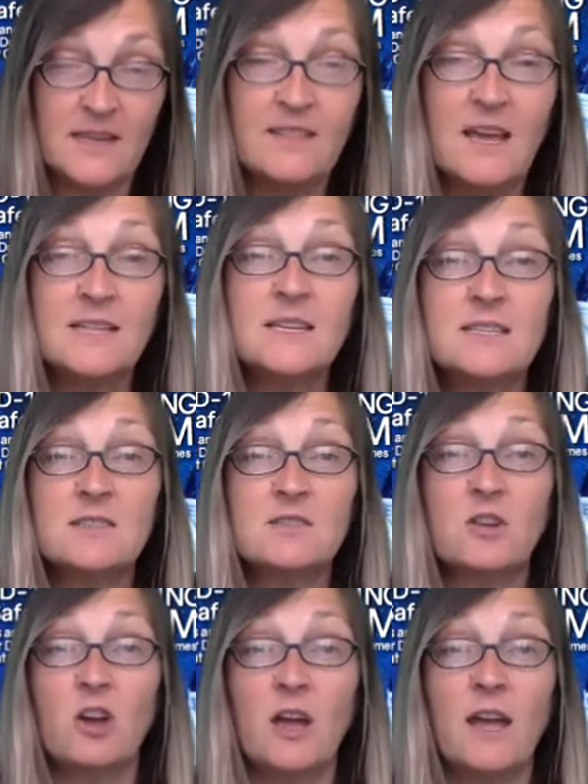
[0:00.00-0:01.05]
That is
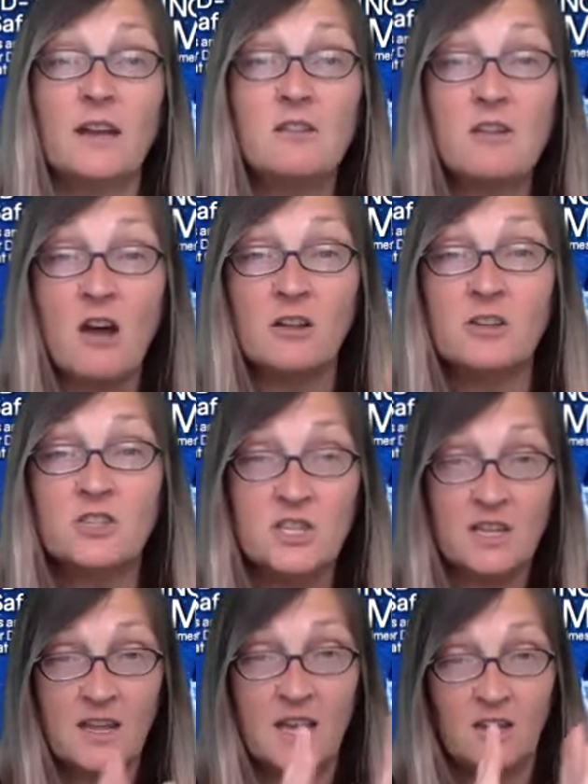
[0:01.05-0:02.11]

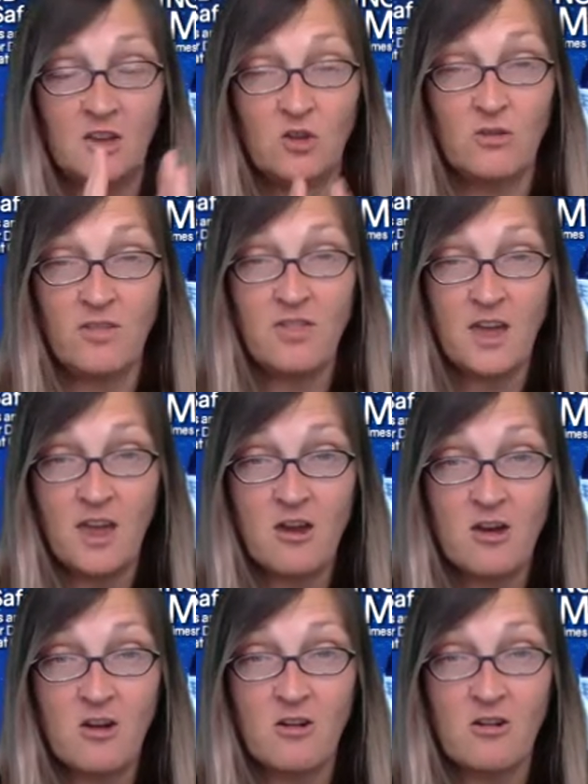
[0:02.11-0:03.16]
acknowledging that you're
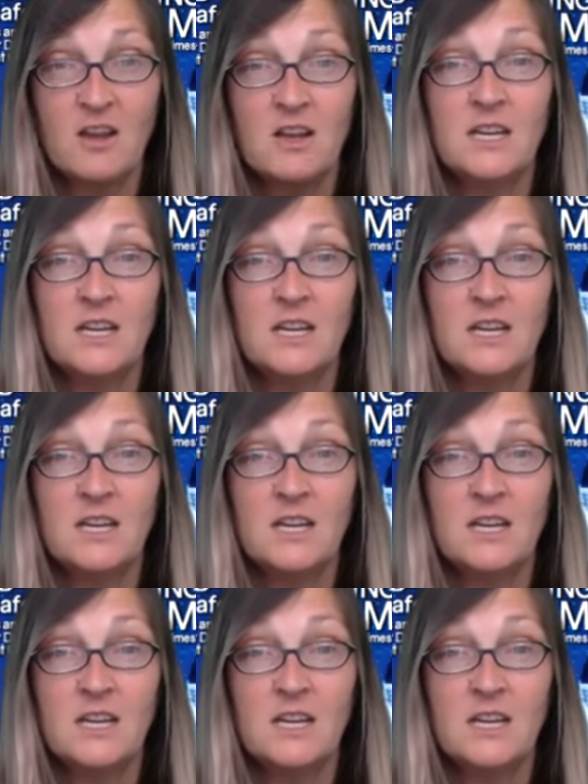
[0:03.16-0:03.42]
there,